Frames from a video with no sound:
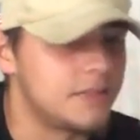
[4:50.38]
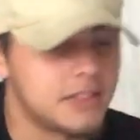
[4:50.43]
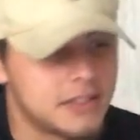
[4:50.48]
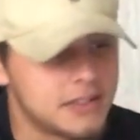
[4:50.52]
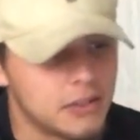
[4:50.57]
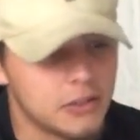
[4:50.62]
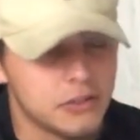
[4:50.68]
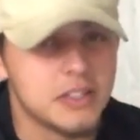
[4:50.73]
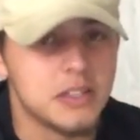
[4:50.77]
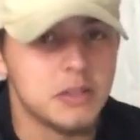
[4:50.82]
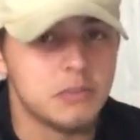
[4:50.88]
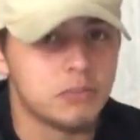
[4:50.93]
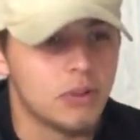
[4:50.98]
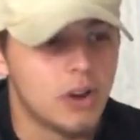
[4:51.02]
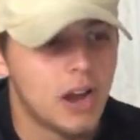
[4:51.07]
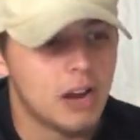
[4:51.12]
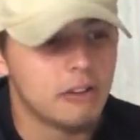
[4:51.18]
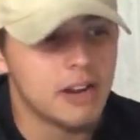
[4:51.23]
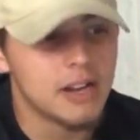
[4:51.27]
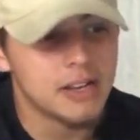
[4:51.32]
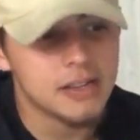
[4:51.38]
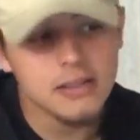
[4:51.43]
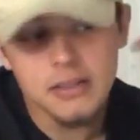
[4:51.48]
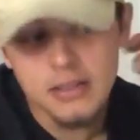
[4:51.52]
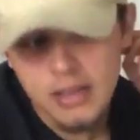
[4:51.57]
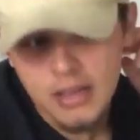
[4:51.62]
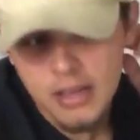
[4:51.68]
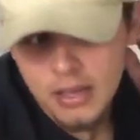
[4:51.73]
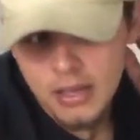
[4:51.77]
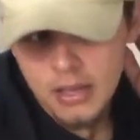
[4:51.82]
still seen progress
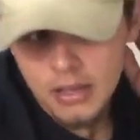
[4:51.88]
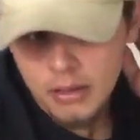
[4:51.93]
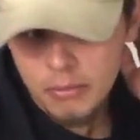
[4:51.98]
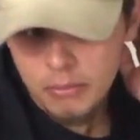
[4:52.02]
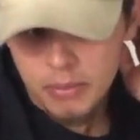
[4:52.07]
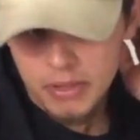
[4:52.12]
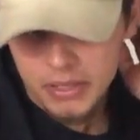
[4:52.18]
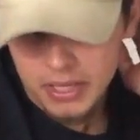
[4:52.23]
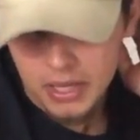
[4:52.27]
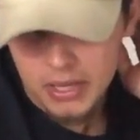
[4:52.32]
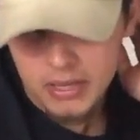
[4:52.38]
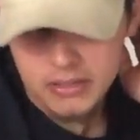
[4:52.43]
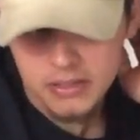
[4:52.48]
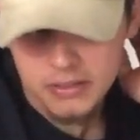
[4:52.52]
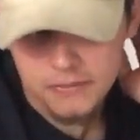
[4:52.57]
because